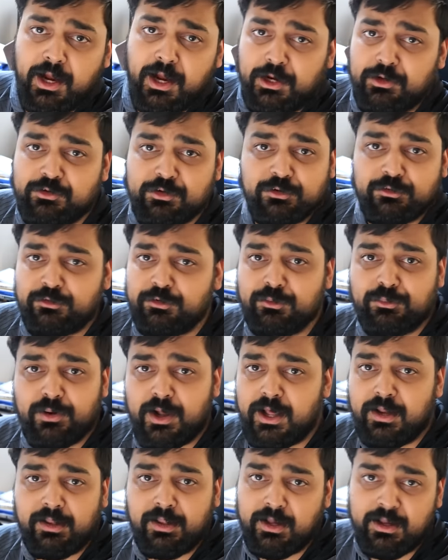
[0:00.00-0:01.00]
I just
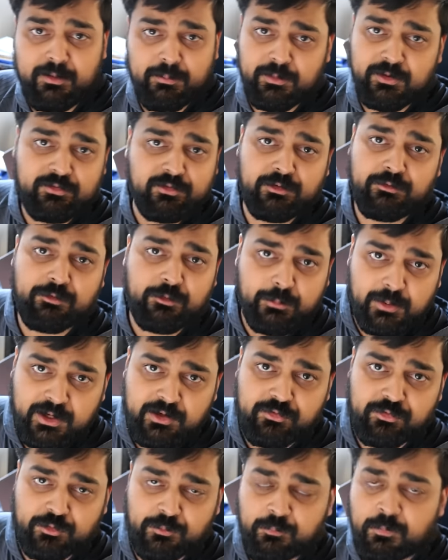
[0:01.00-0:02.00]
do not like
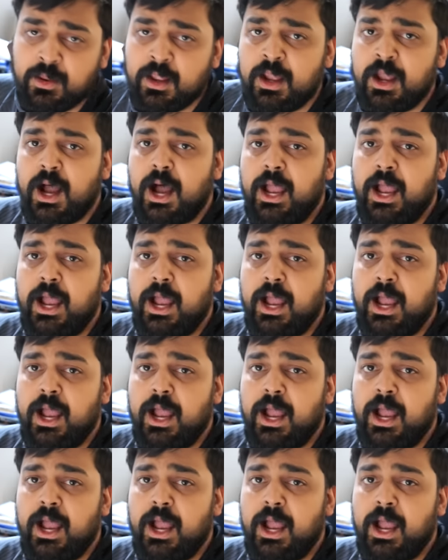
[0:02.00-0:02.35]
misinformation.